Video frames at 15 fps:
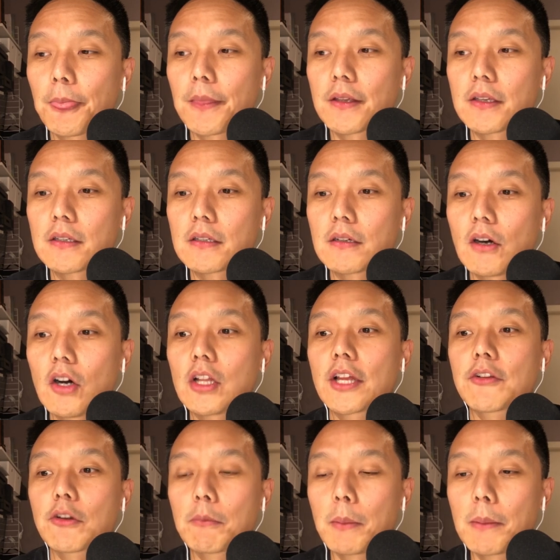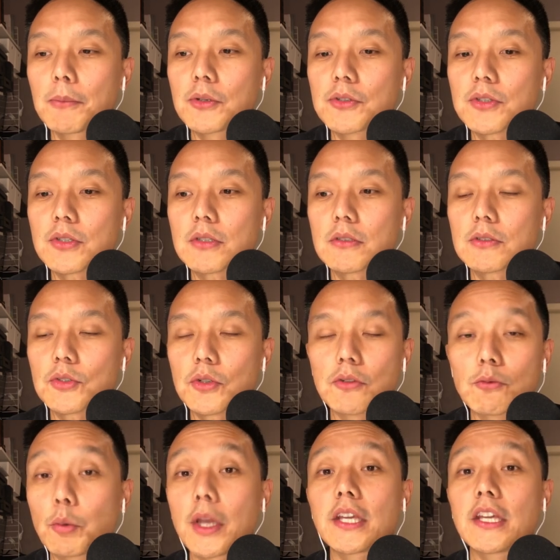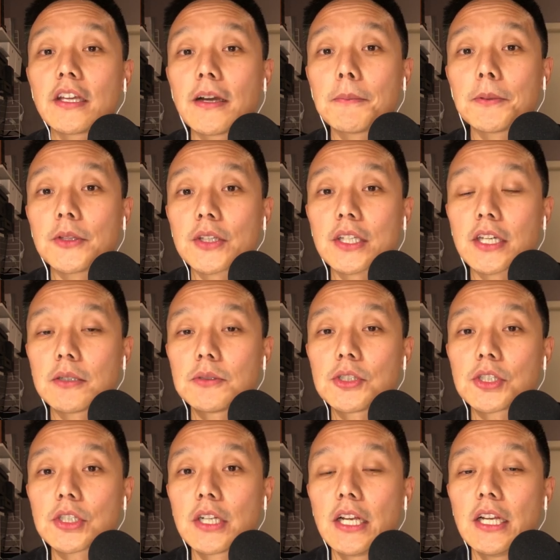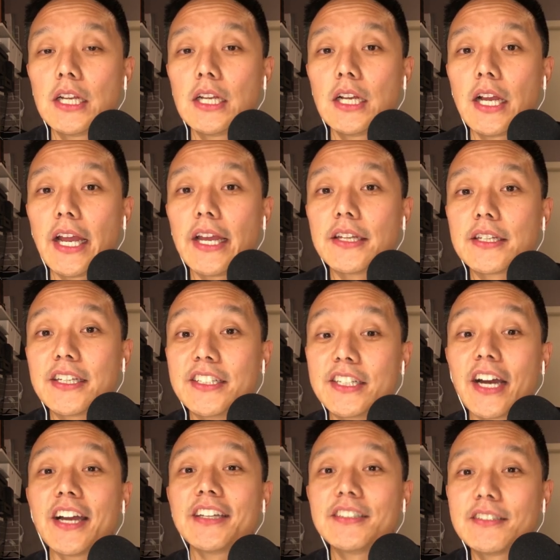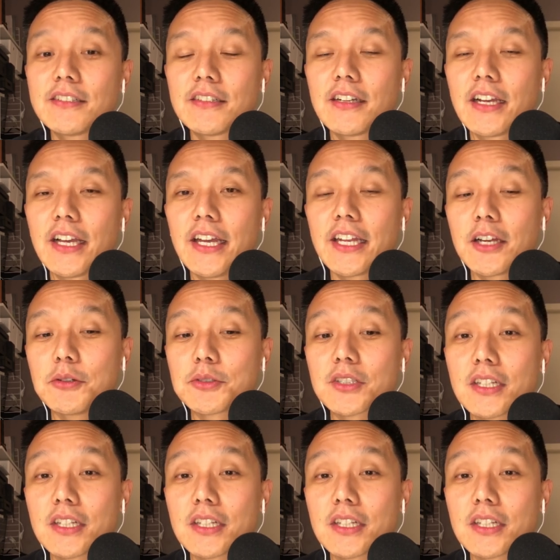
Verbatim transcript: uh, all I remember is sort of waking up on the couch and he died. And I was